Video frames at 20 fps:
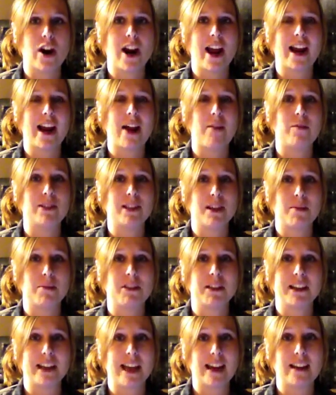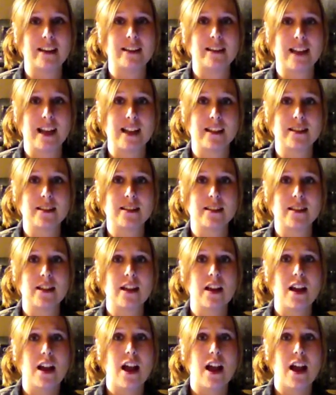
and I was able to get a sense